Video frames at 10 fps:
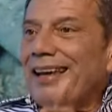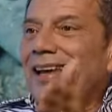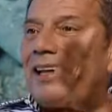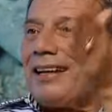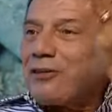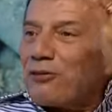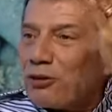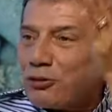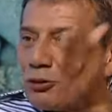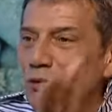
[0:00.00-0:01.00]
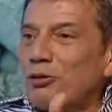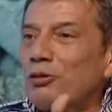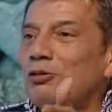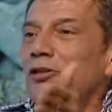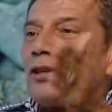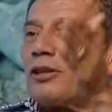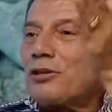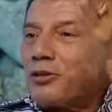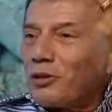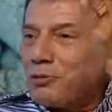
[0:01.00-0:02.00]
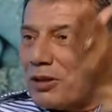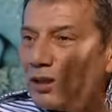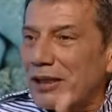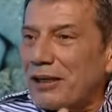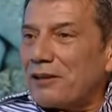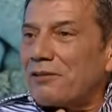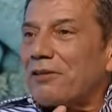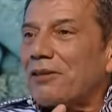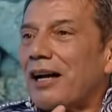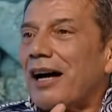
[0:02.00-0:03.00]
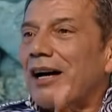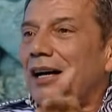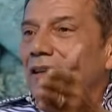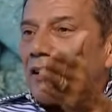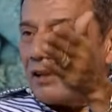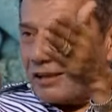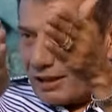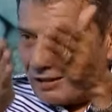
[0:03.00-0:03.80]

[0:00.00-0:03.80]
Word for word: It is for you to believe. Mm. It can